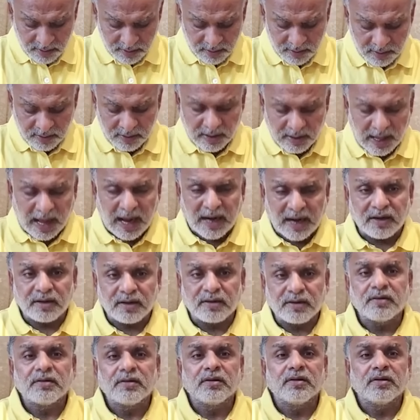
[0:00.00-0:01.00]
that
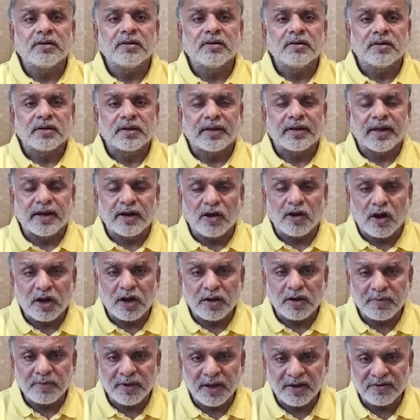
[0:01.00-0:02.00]

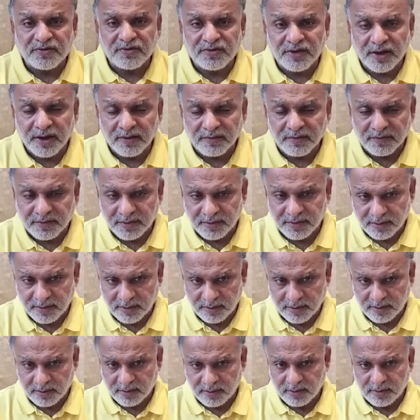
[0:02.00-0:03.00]
cannot be achieved,
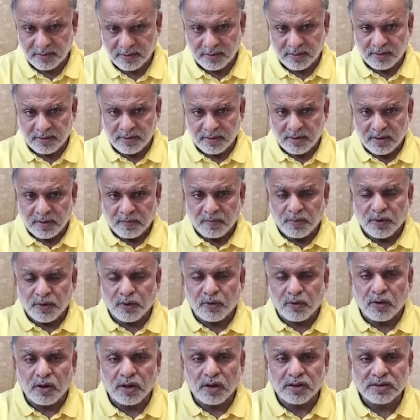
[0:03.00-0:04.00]

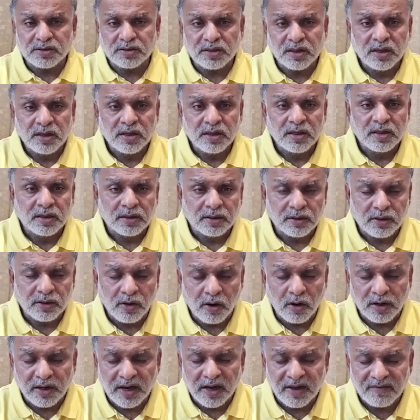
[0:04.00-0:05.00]
because
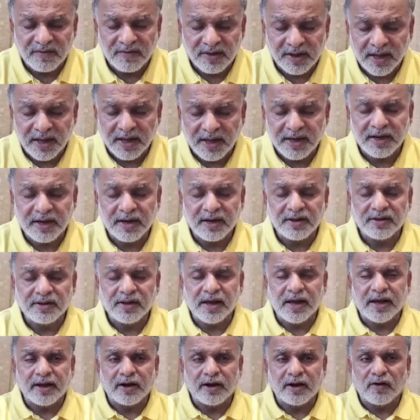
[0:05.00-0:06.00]
not having any
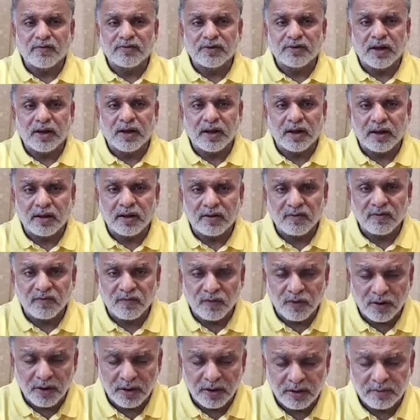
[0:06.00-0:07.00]
desire of the
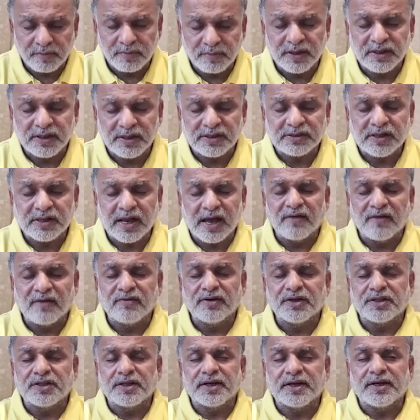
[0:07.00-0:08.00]
world means
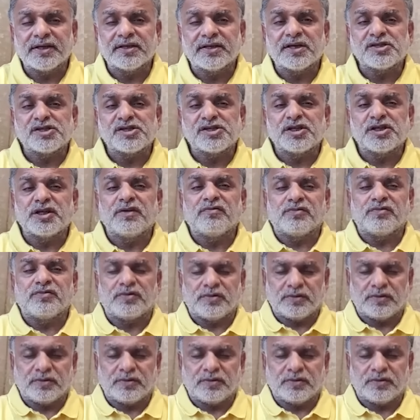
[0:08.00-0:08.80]
everything is achieved.